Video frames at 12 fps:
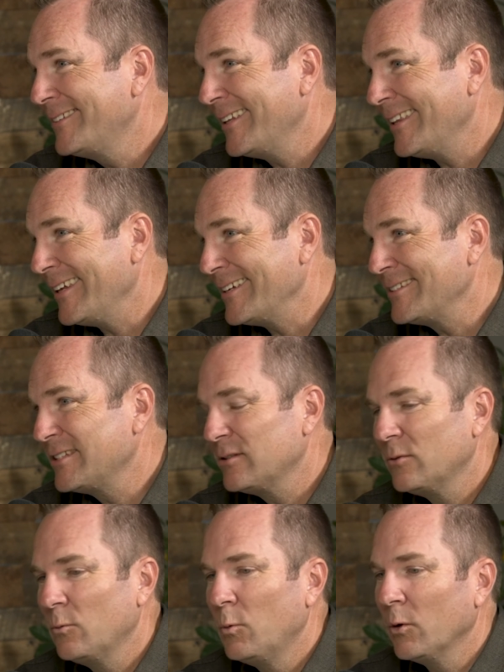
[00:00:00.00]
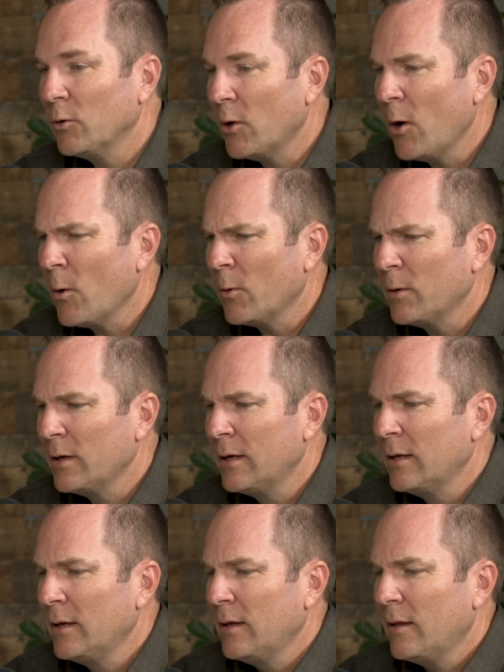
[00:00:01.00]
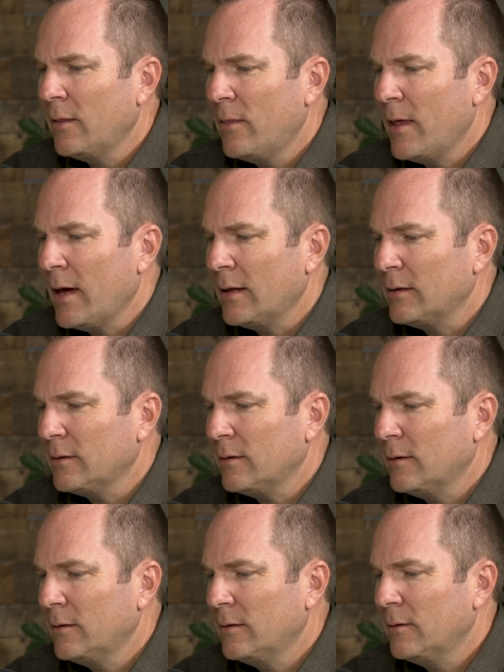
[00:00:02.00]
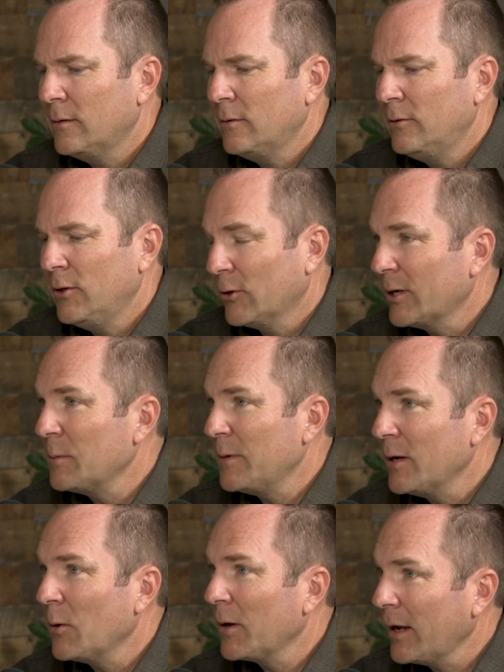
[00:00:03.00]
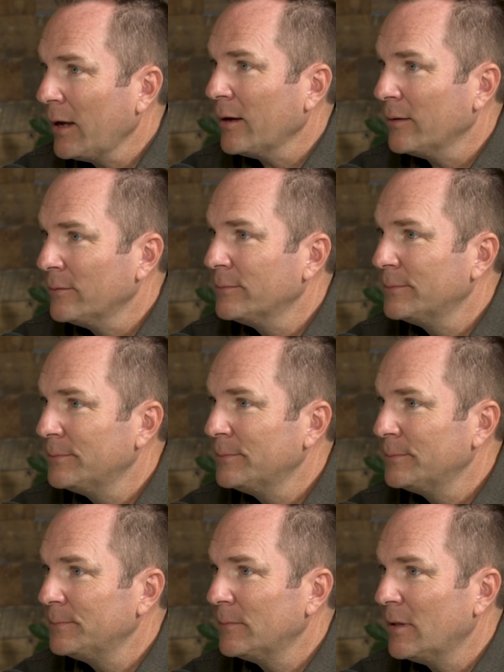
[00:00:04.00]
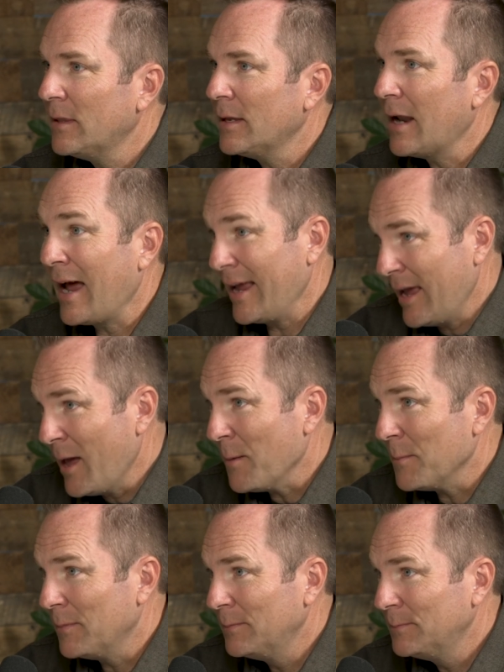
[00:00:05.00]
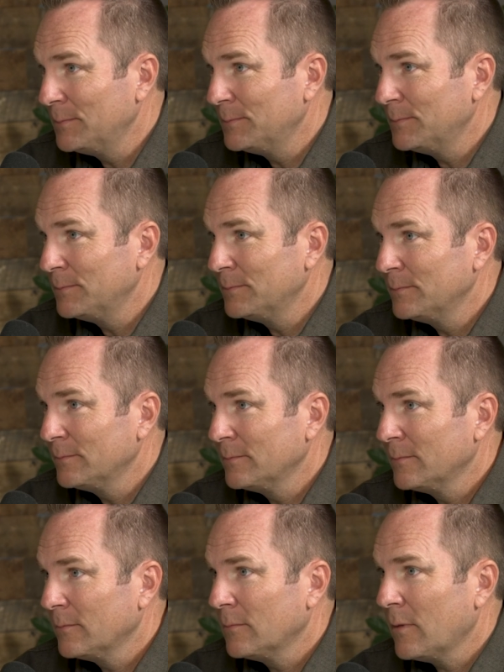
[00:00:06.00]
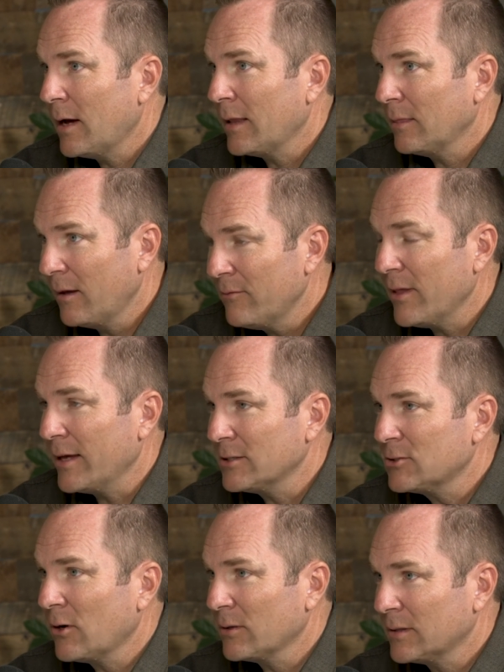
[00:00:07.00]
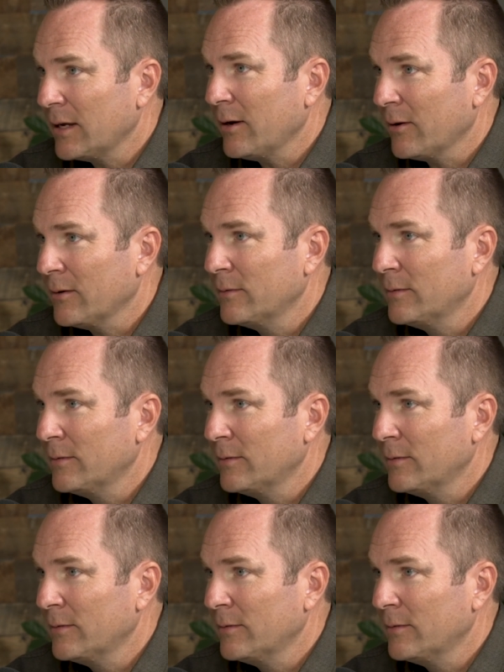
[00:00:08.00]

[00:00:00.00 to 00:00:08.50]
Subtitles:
to this will know that you're going to be okay, that I am. Mm-hmm. I love that. Start there.